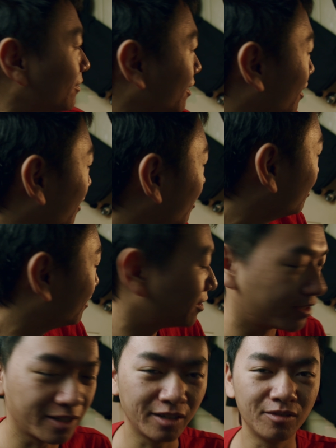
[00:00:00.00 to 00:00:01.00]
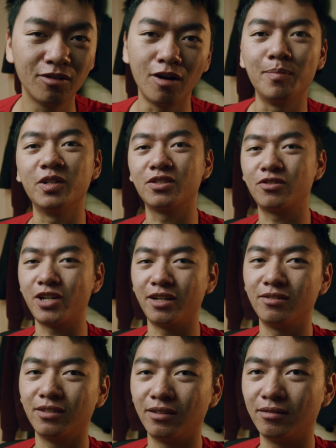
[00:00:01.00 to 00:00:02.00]
Yeah, as I said, ominous
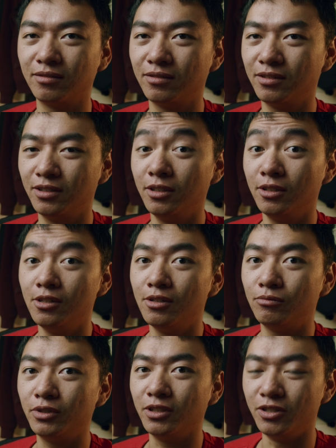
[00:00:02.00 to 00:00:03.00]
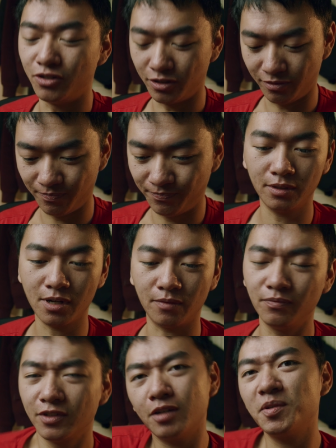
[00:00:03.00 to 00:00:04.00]
chanting. Religion. Yeah,
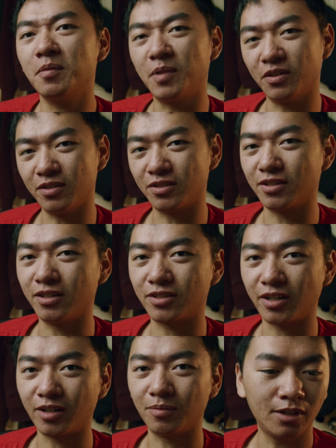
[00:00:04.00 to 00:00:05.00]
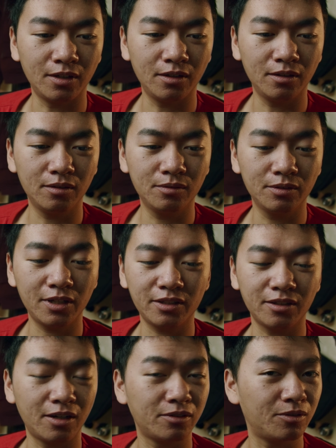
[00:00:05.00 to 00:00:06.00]
tell me about this uh, setup. Uh, with
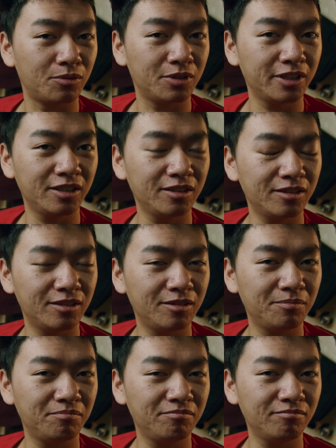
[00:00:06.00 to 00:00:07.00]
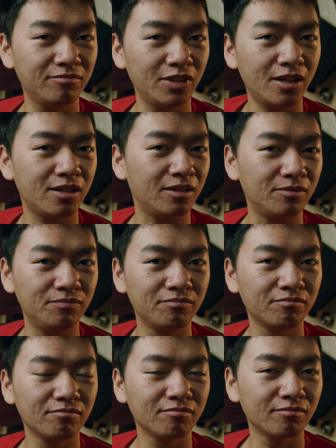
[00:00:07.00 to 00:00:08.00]
that out of the way, um, yeah,
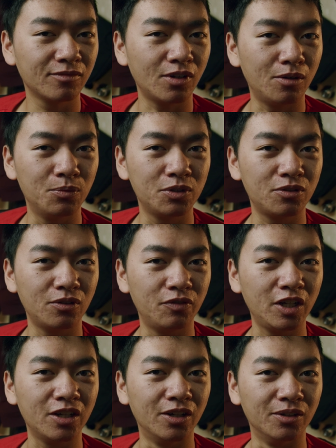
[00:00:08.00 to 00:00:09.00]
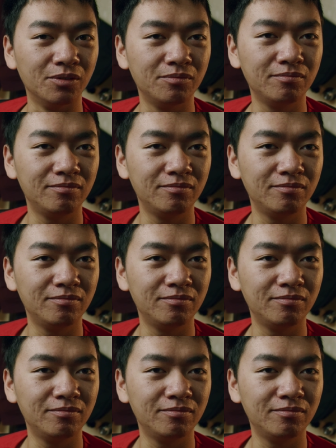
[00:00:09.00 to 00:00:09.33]
onward to the video.